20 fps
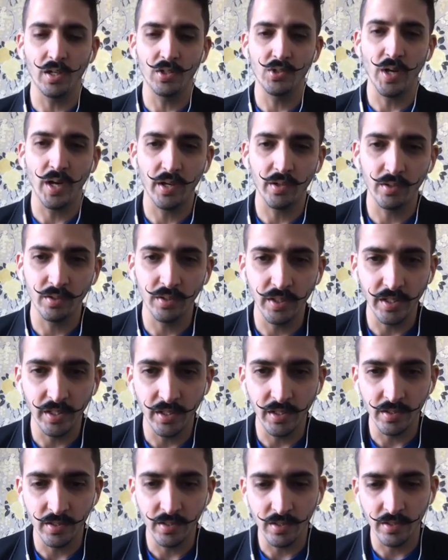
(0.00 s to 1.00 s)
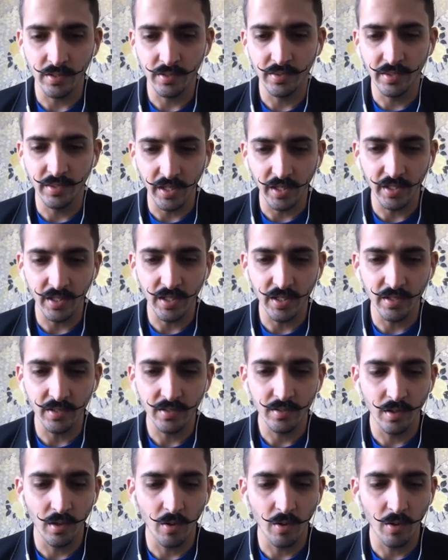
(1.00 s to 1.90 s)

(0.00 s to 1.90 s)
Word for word: triangulating data